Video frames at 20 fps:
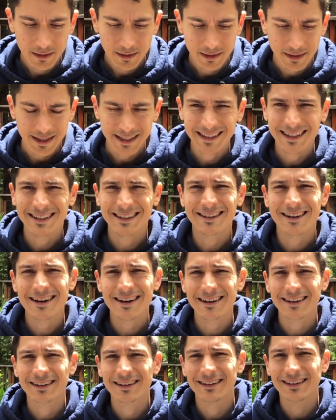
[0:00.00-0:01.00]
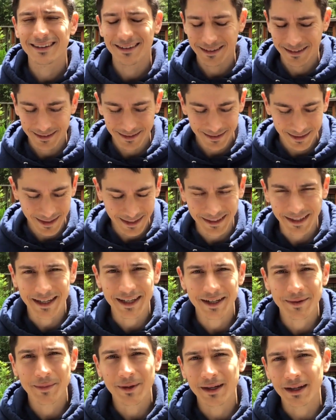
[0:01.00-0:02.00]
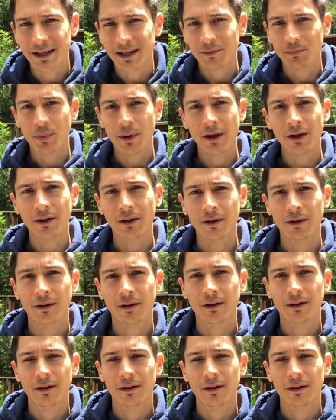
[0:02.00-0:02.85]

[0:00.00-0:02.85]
this is not enlightenment in a pill.